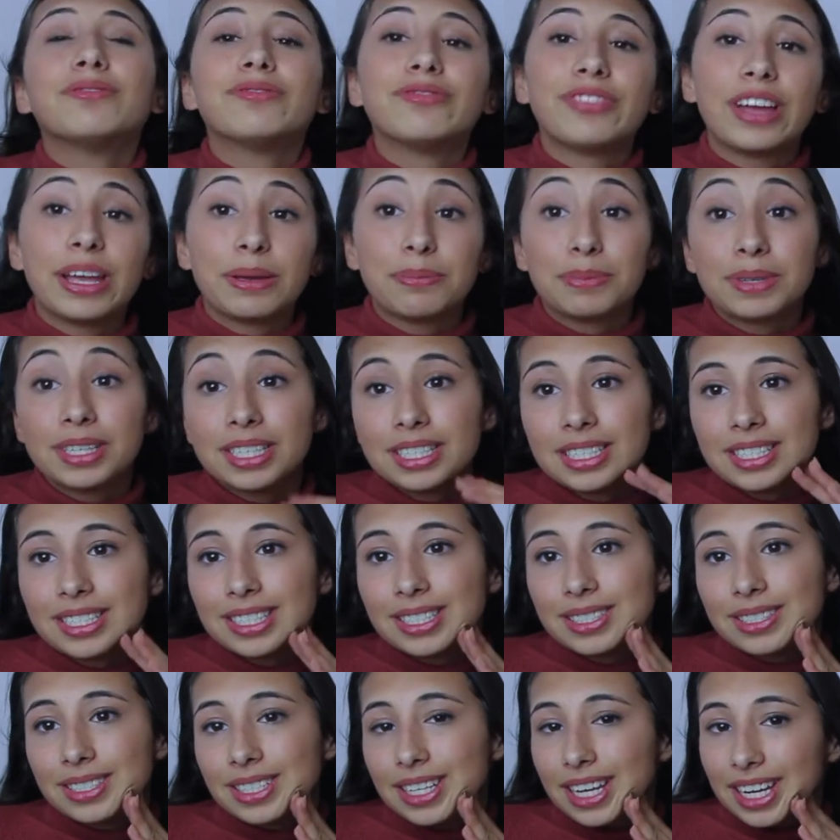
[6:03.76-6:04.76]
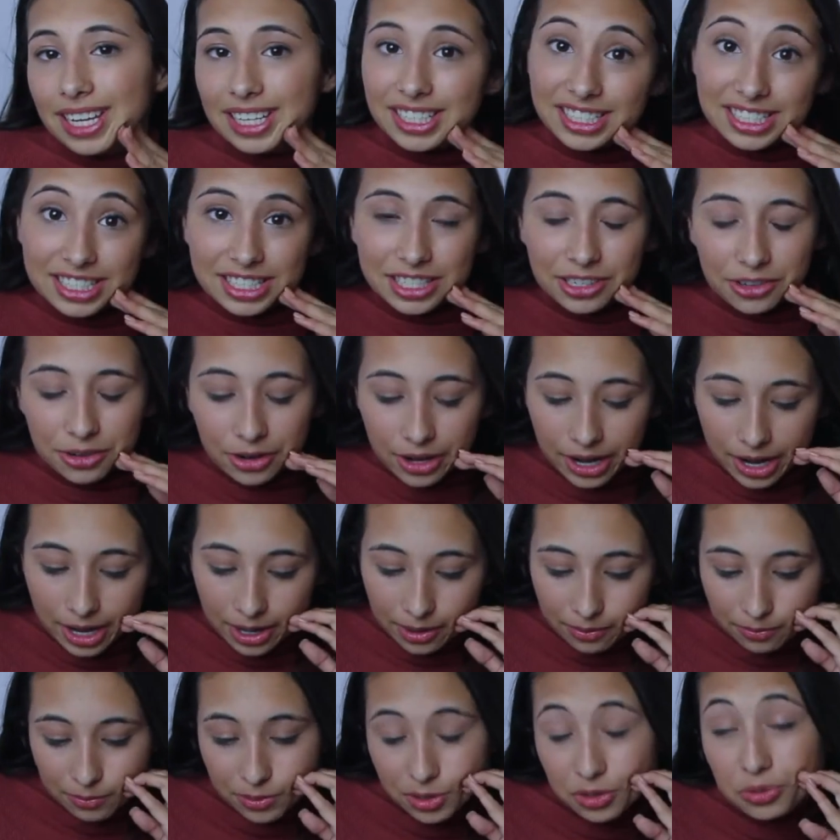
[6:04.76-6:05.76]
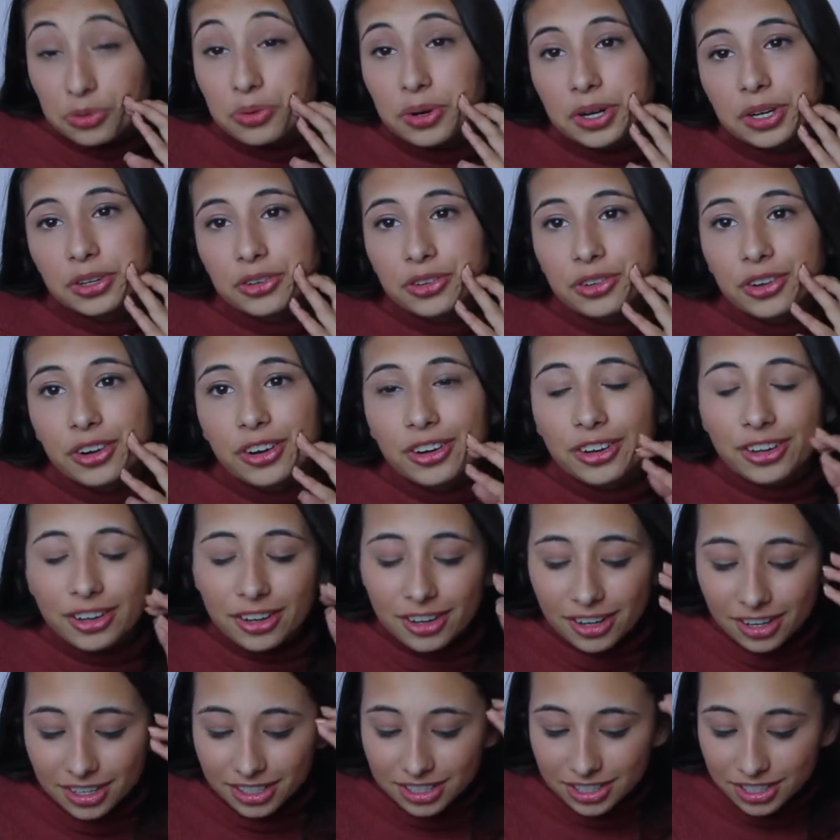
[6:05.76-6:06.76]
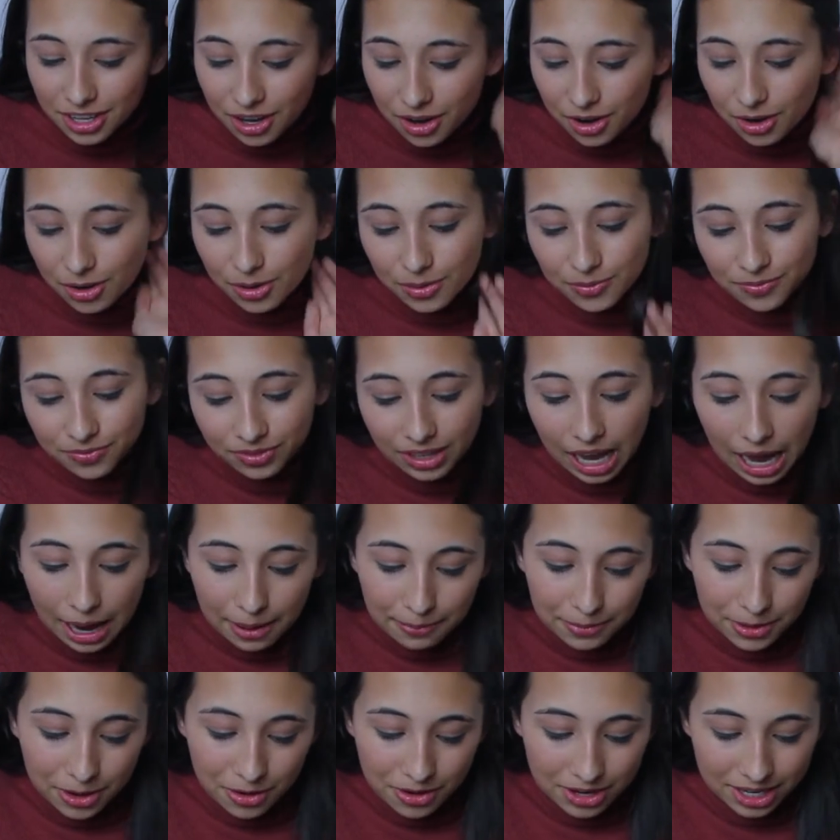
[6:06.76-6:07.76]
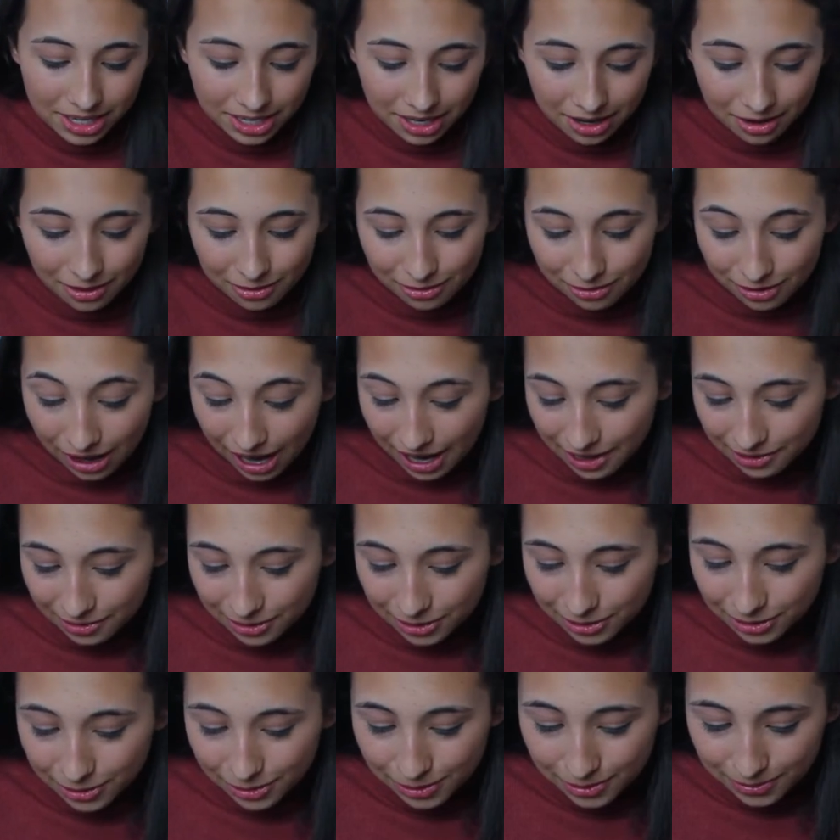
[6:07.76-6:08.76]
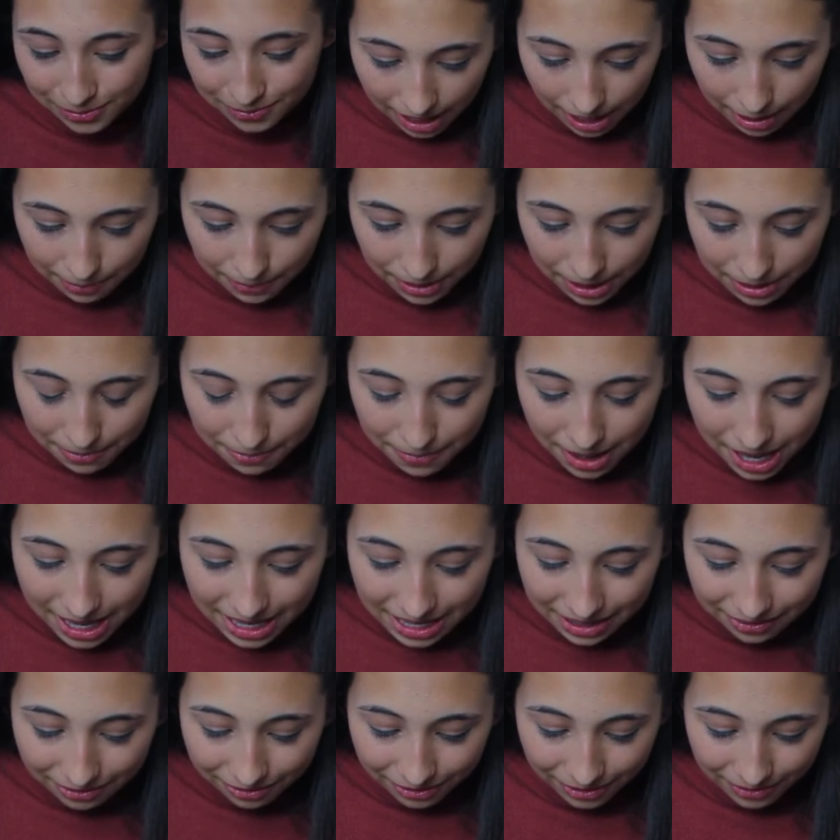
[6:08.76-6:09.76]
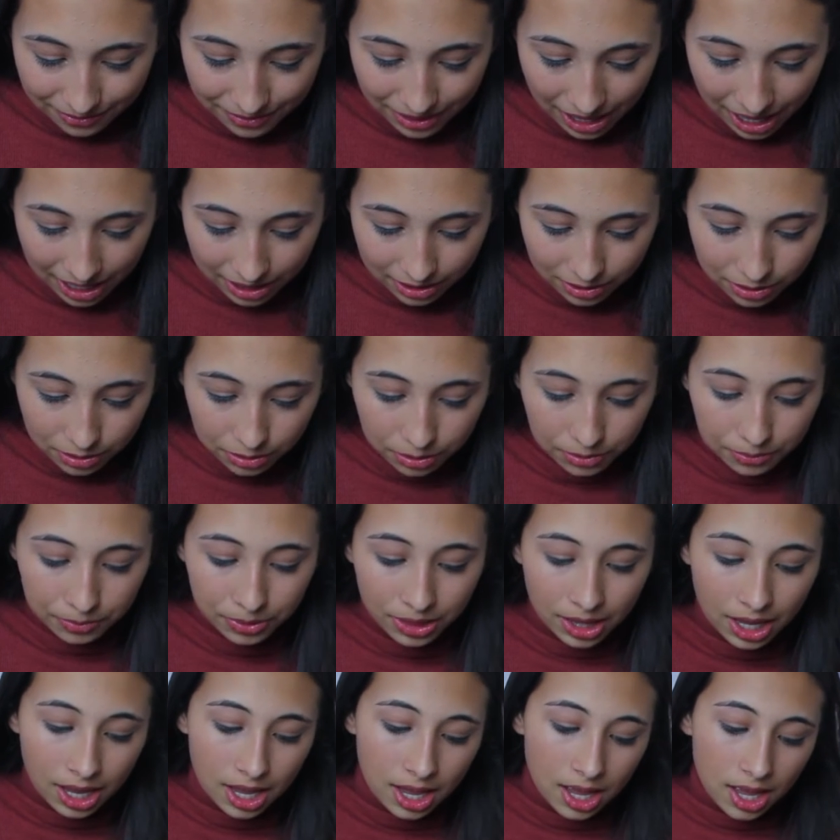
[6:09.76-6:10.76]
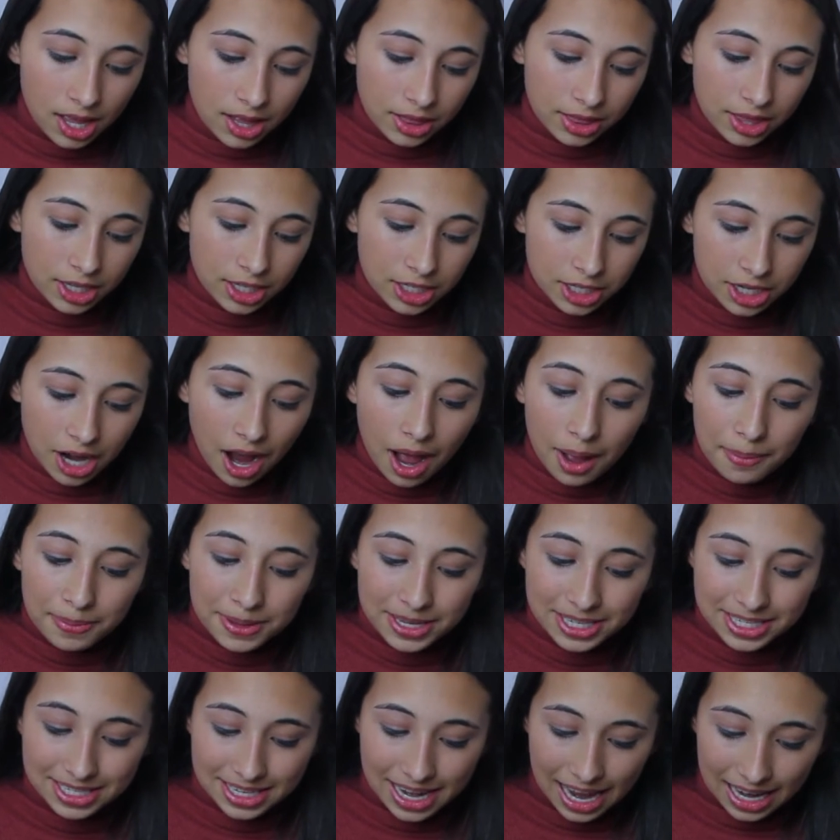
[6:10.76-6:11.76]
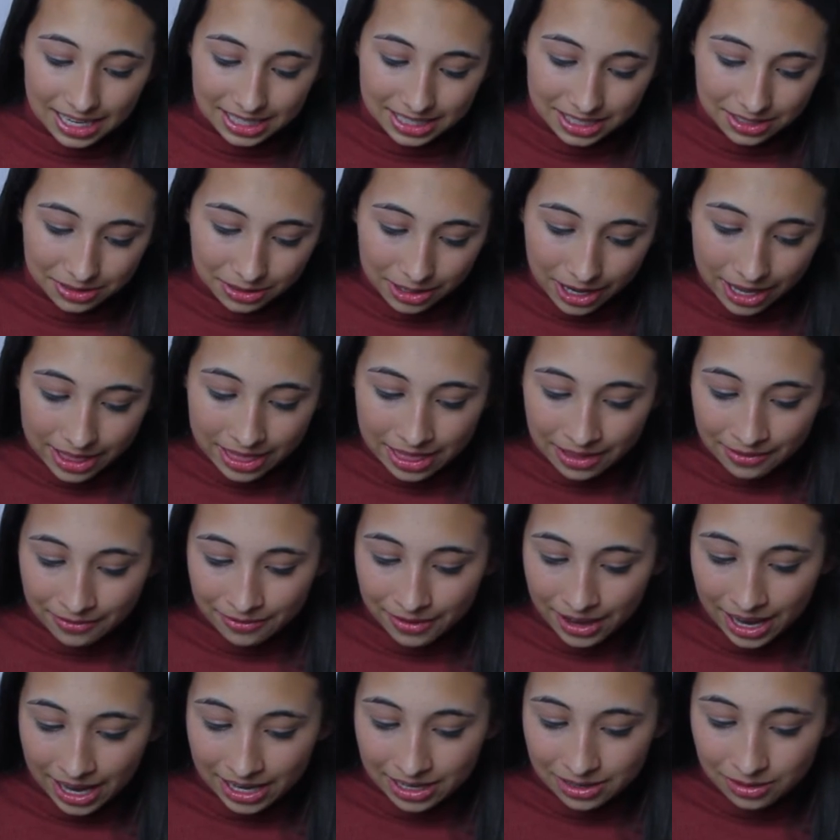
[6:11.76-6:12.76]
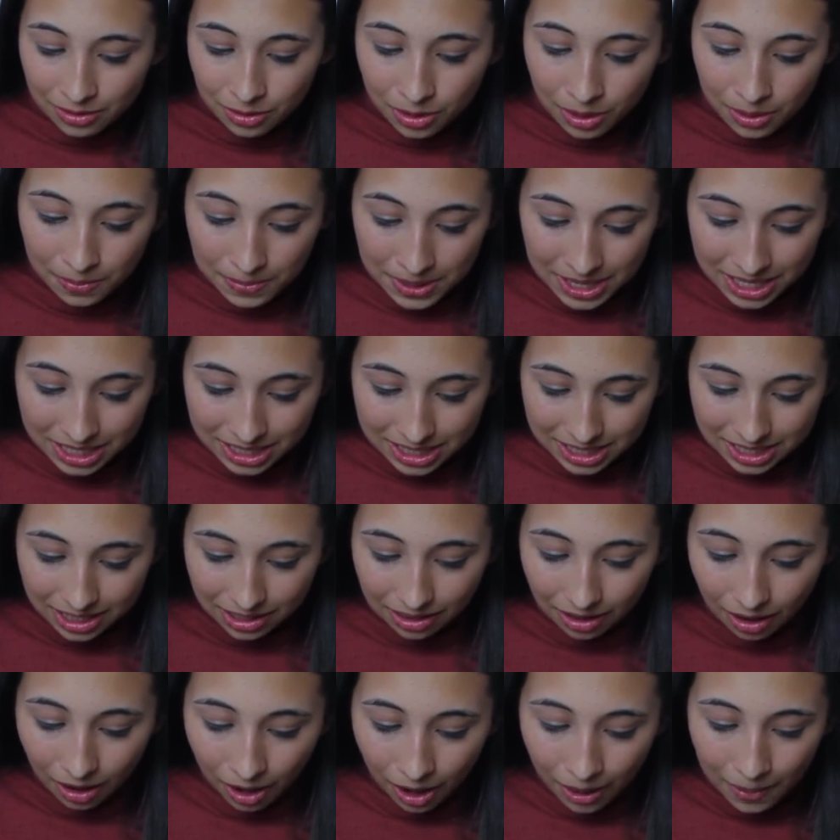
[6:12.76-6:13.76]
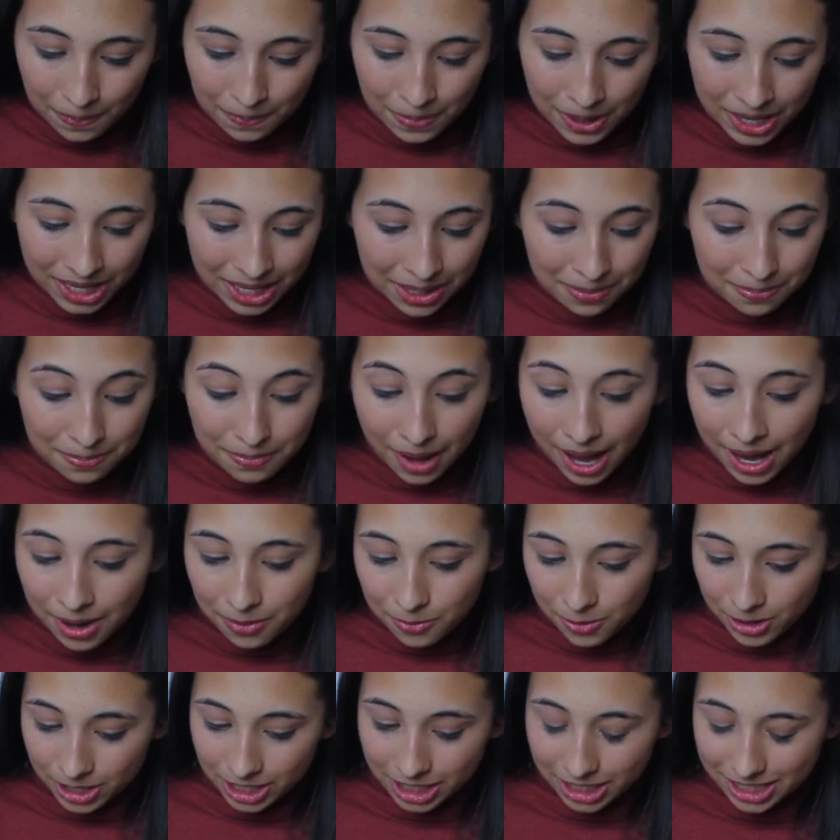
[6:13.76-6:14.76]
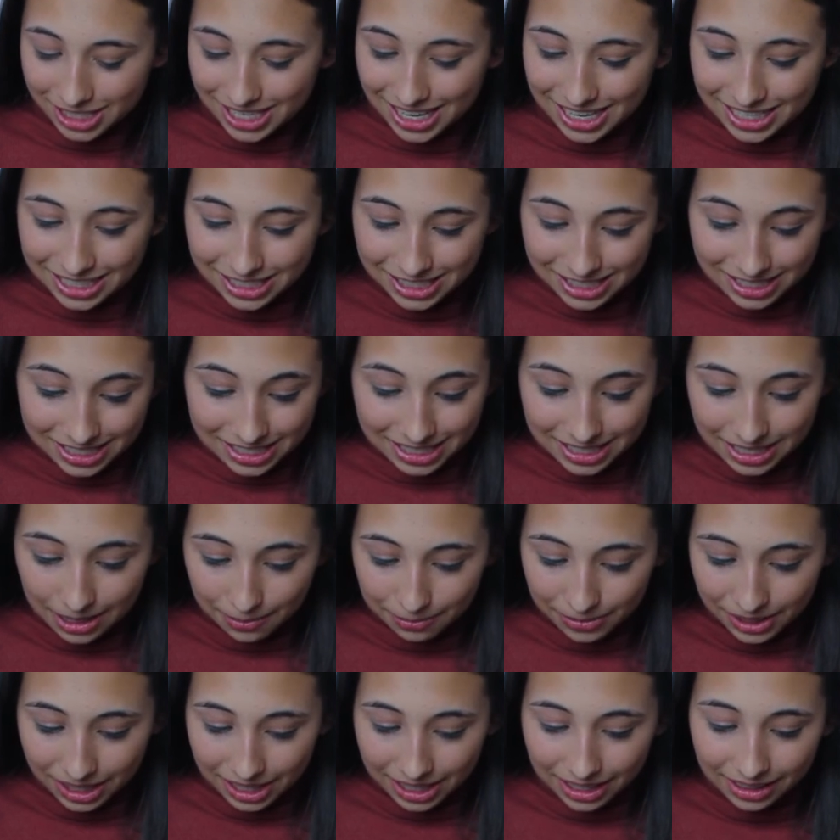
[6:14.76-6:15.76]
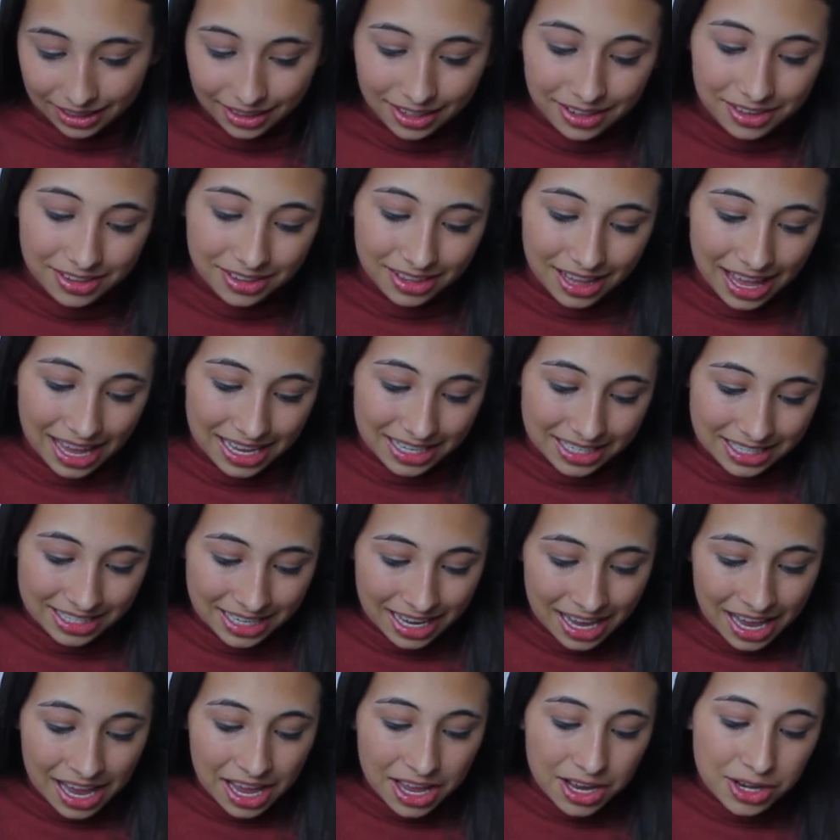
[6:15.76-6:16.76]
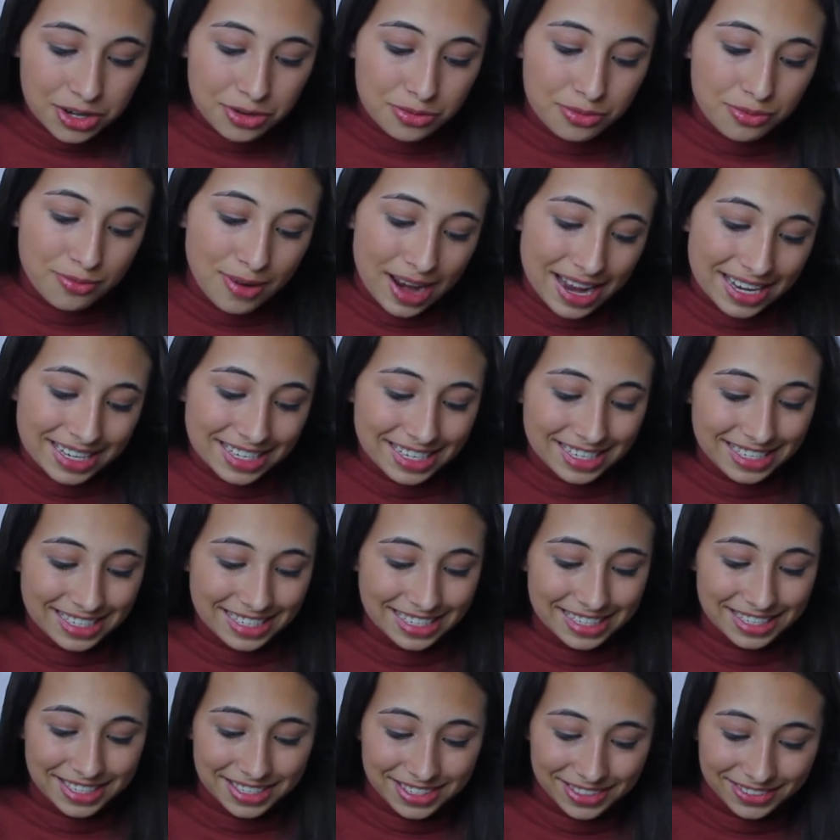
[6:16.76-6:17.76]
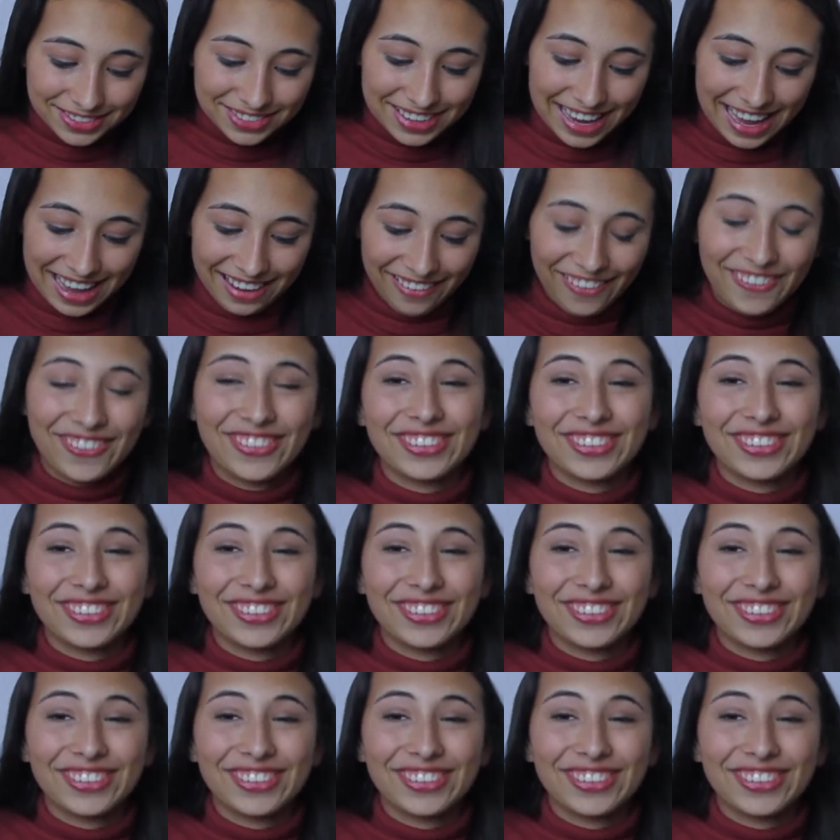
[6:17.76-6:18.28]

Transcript: famous Instagram Twitterer, so I'm going to go viral. I made money from that, cool. The job is next door at the Van Norman Salon, but you might want to change into something a little less drenched in sweat